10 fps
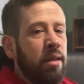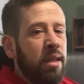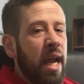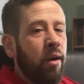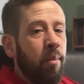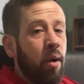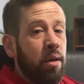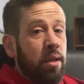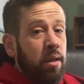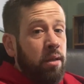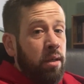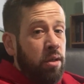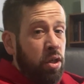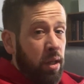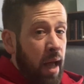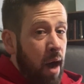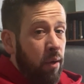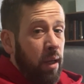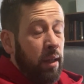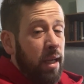angry part to chill
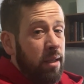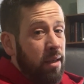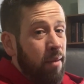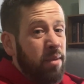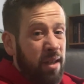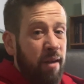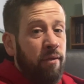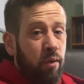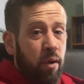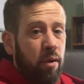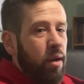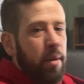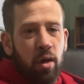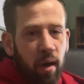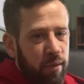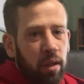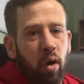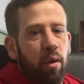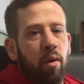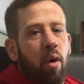out and let some stuff through. I mean, you don't have to
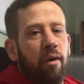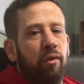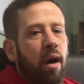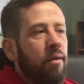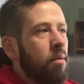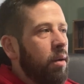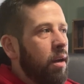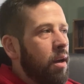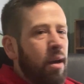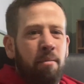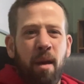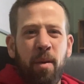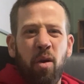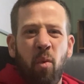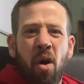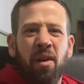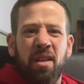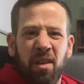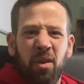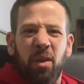lower the wall forever, but maybe your wall
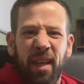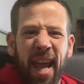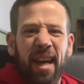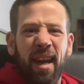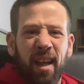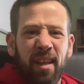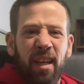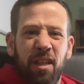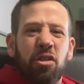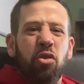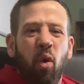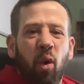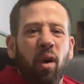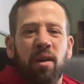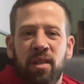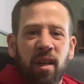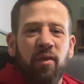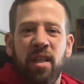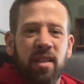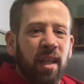needs a little gate in it. It needs a door.
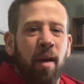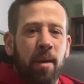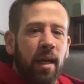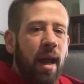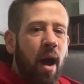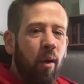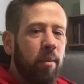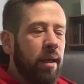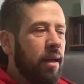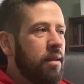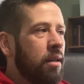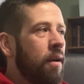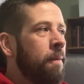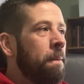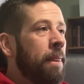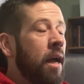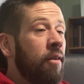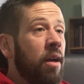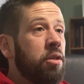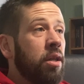Stuff needs to come in and out, because
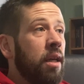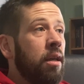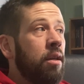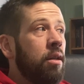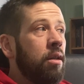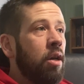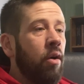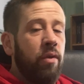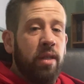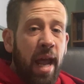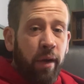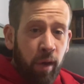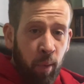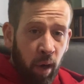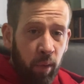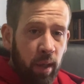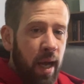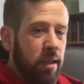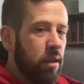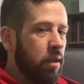eventually, this angry part
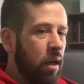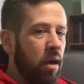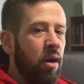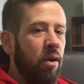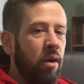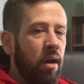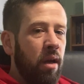realizes, oh,